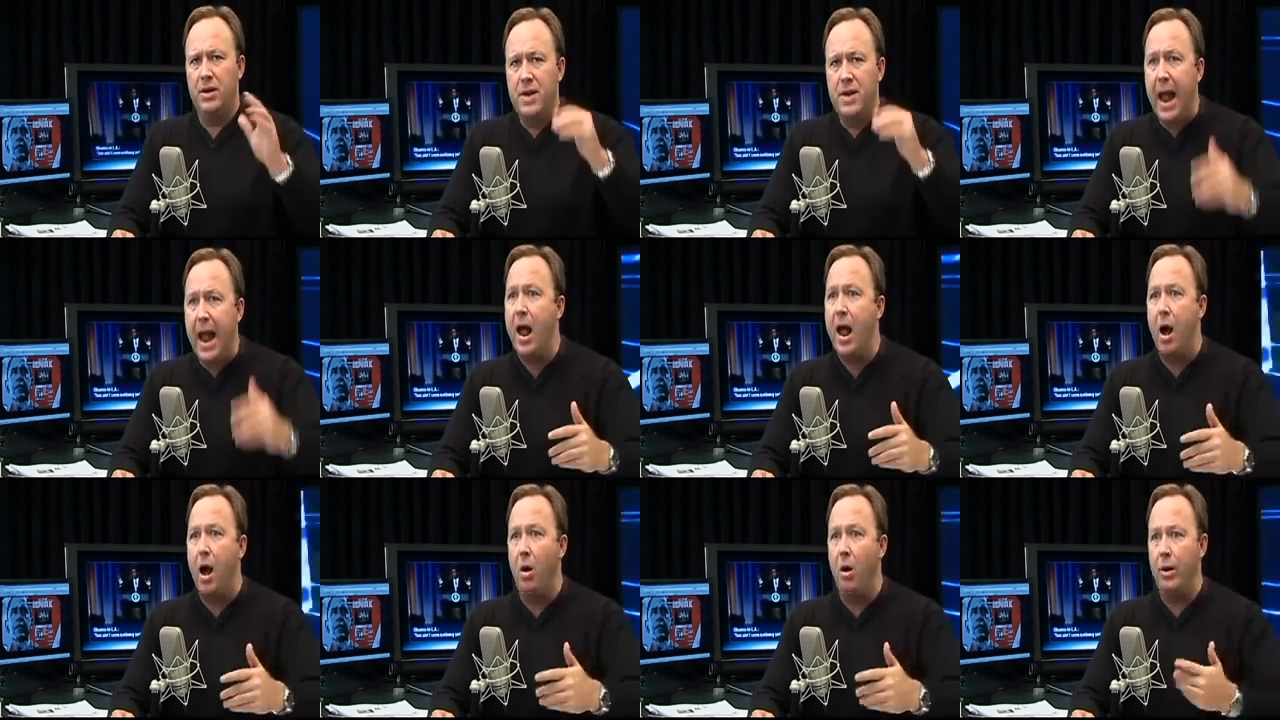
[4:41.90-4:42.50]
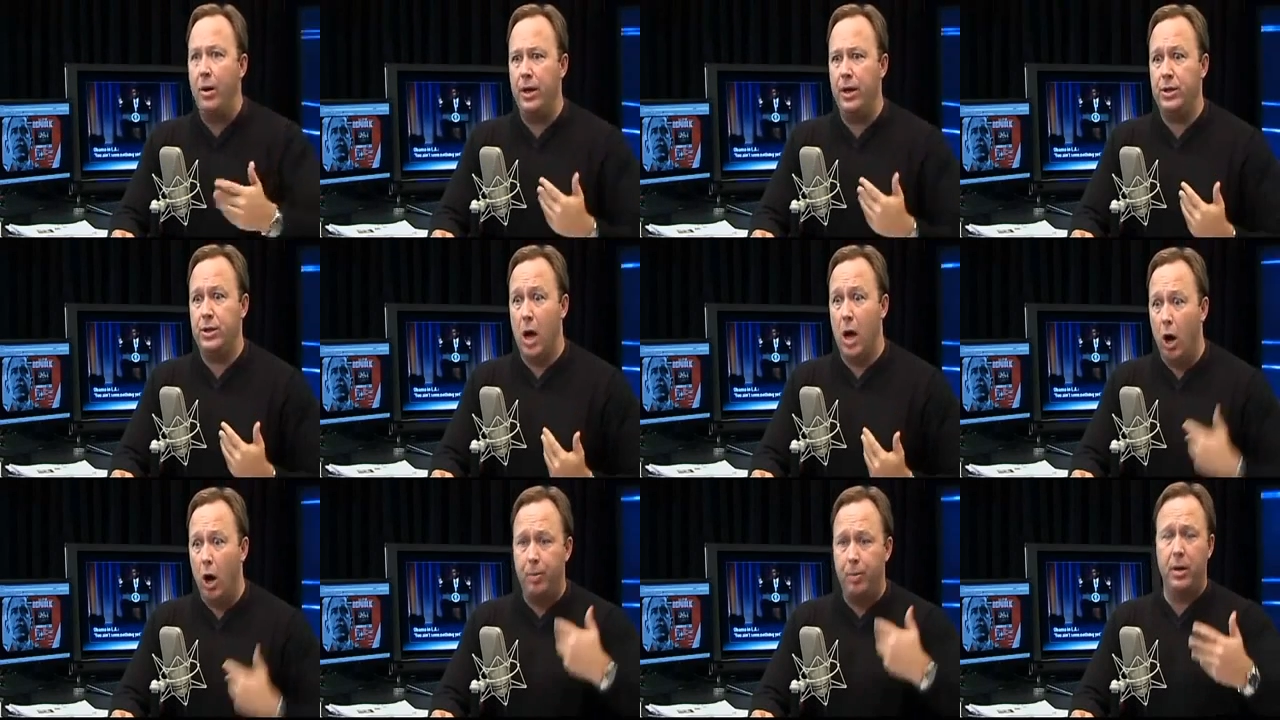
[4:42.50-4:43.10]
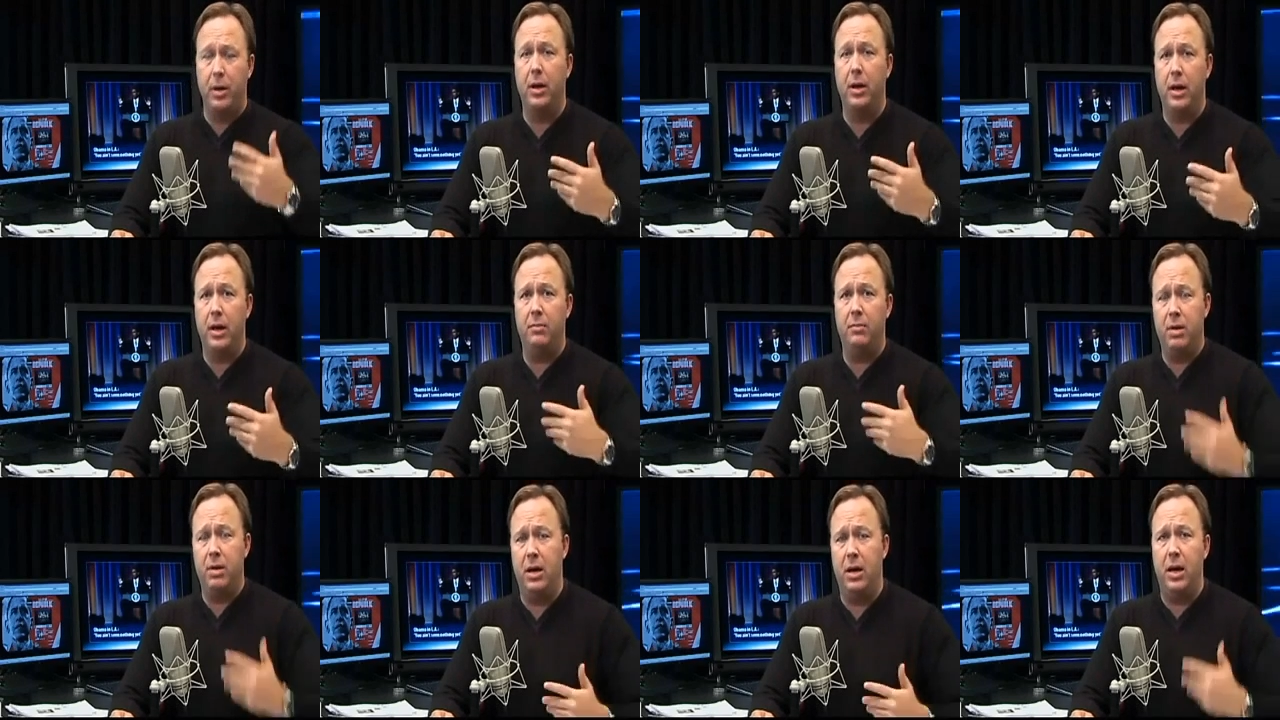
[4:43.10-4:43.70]
But now it's
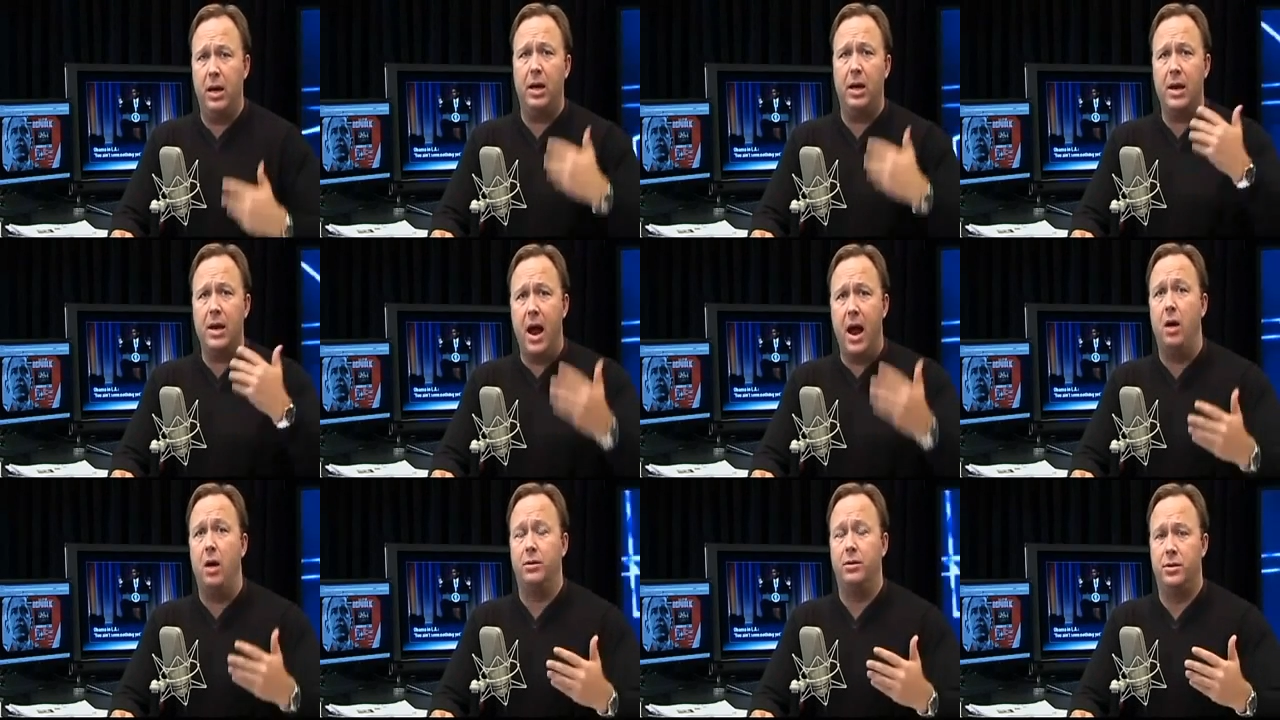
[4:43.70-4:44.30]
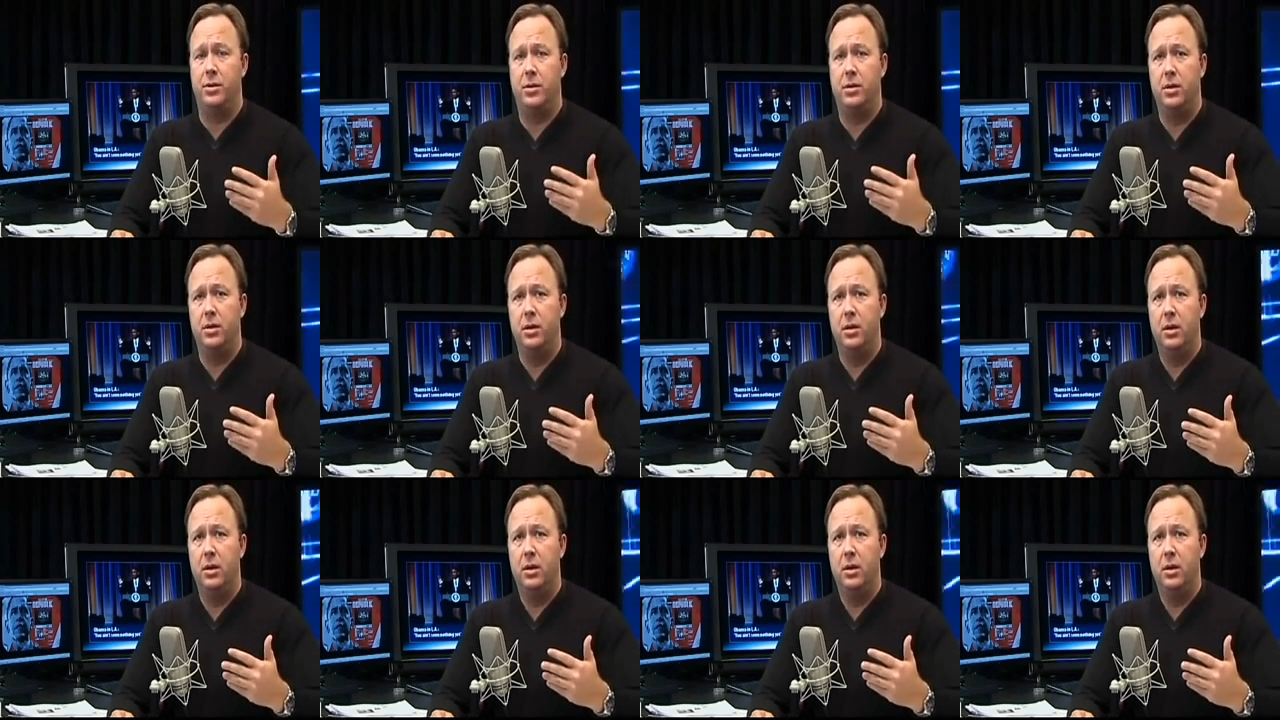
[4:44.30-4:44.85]
openly being announced.